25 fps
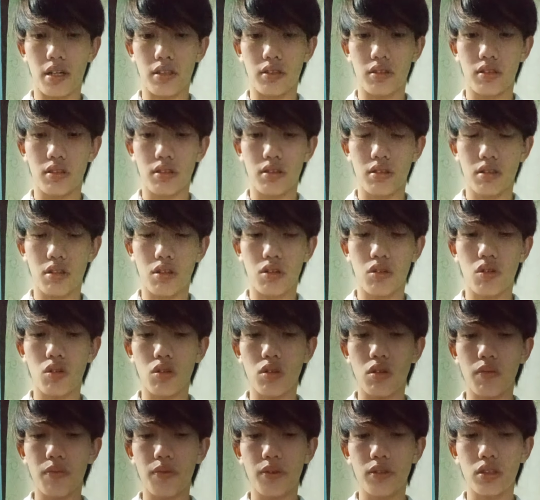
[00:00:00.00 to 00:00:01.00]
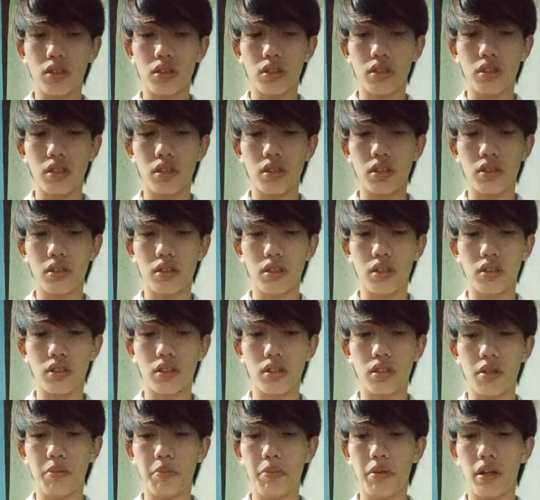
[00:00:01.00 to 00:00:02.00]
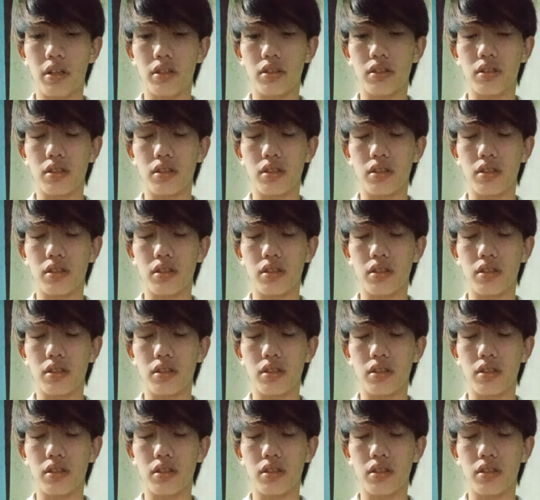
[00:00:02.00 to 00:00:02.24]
role of photosynthesis in the plants is that